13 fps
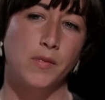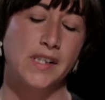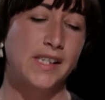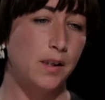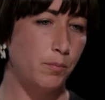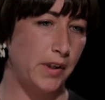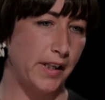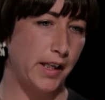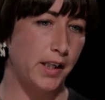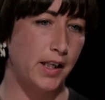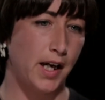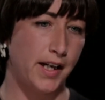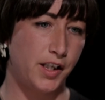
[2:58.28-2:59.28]
simply
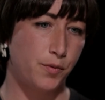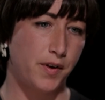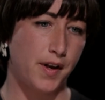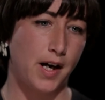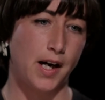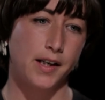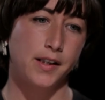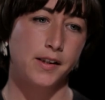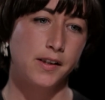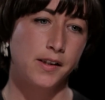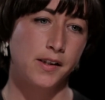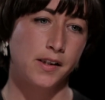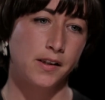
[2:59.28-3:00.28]
engage with
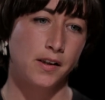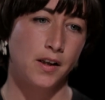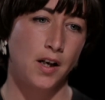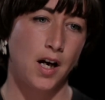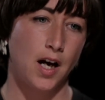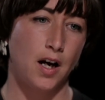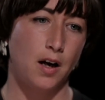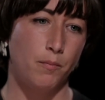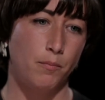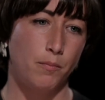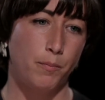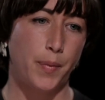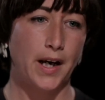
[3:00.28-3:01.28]
artists
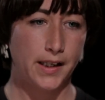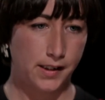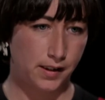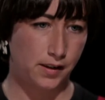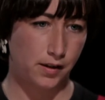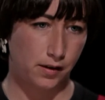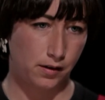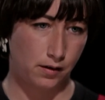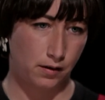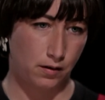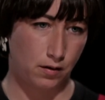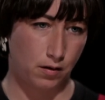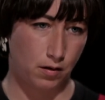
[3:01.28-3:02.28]
based
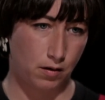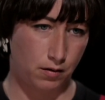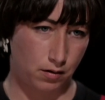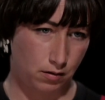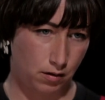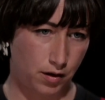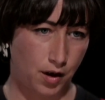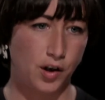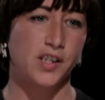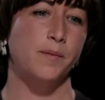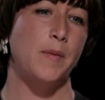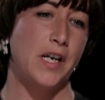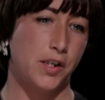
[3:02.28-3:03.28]
on
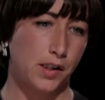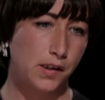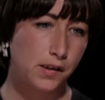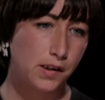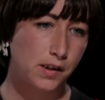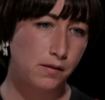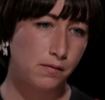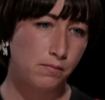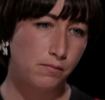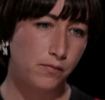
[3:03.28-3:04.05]
those measures.